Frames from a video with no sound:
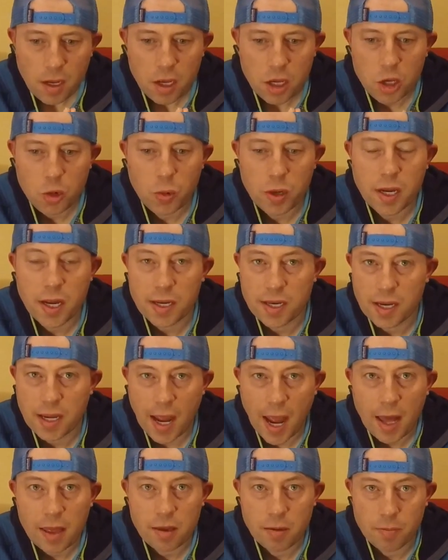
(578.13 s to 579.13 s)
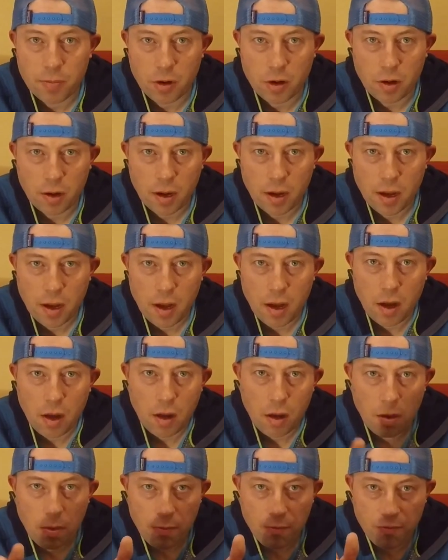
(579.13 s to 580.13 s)
You would get to Gatlinburg
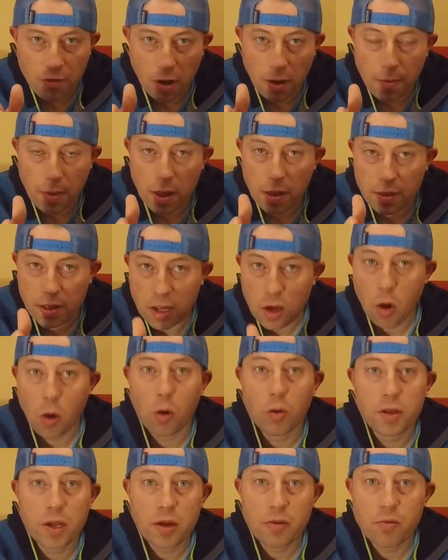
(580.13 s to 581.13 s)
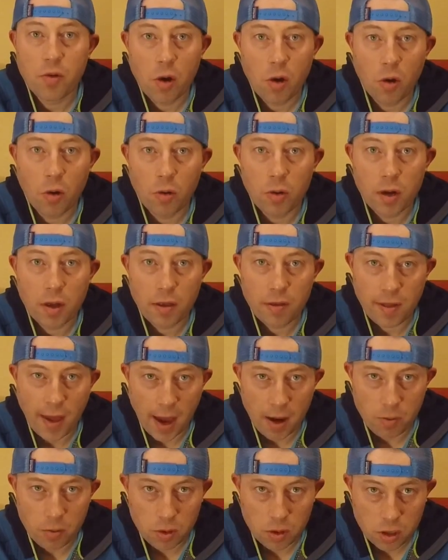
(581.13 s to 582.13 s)
from the only road
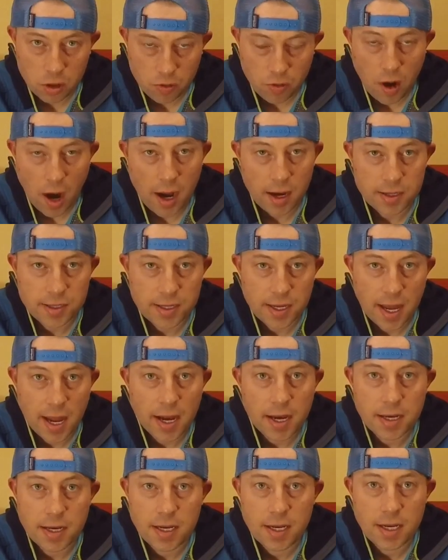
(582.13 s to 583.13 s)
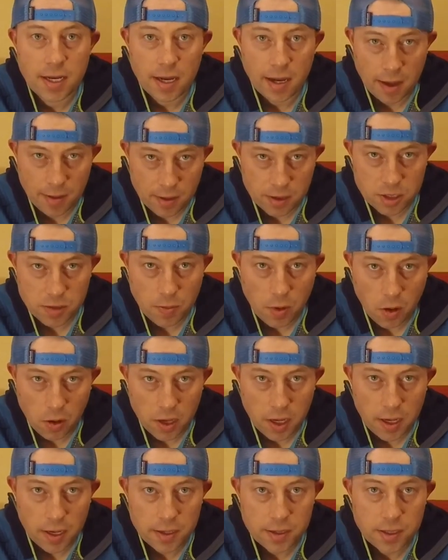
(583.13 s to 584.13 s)
that will cross the AT in the
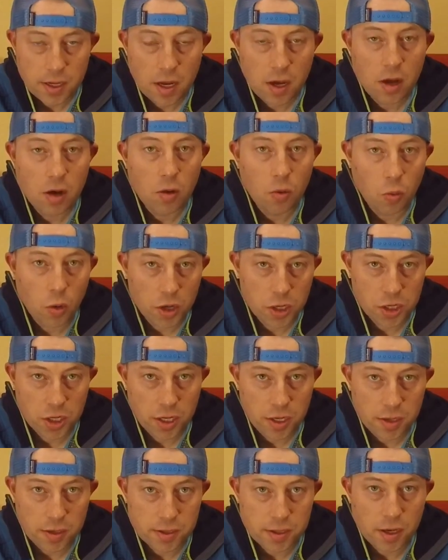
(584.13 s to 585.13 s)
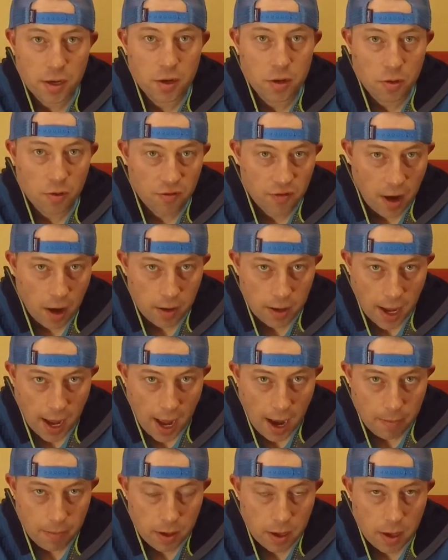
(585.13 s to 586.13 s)
Smokies, which is Newfound
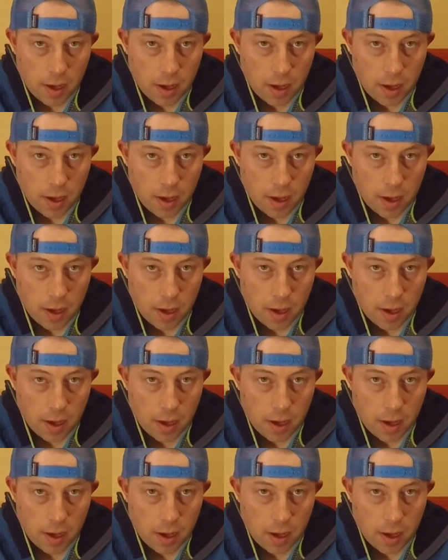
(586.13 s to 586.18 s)
Gap.